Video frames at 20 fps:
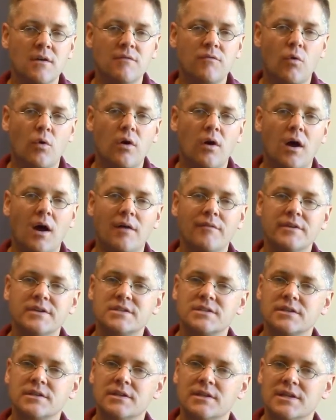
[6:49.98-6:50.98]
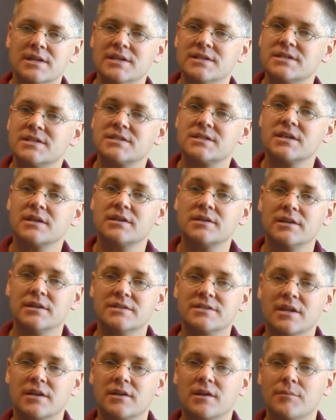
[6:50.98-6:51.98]
for? Obviously, the easiest thing
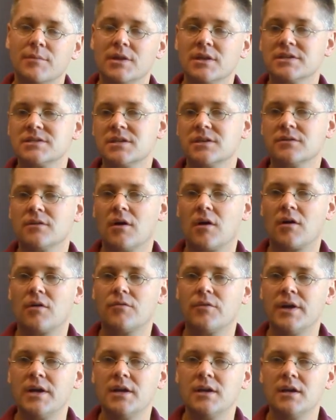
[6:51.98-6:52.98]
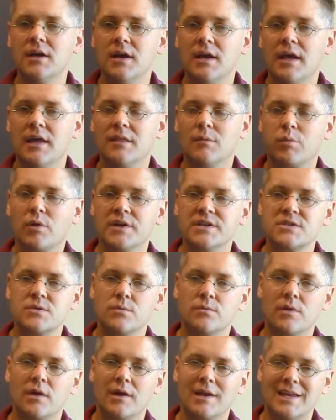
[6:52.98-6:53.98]
is then going to be listening to heart rate. And the place
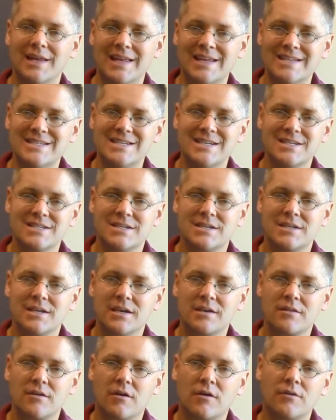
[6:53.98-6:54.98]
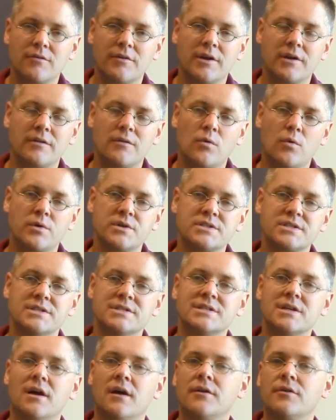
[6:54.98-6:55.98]
where the easiest to take the heart rate on the horse
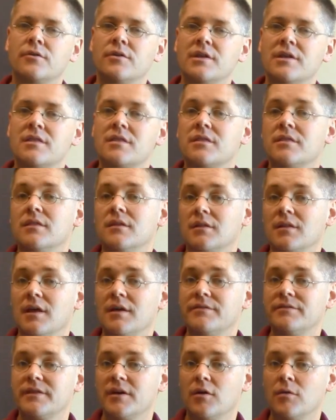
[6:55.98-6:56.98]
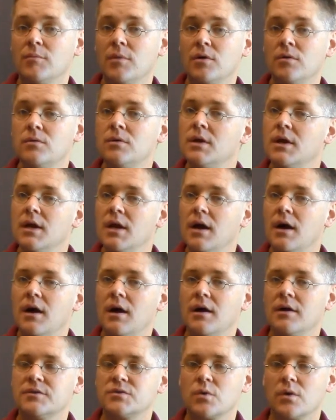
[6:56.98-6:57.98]
is underneath the left elbow,
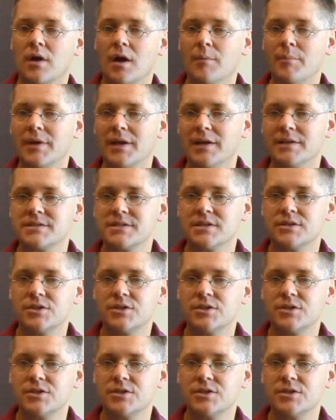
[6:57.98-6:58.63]
sort of up against the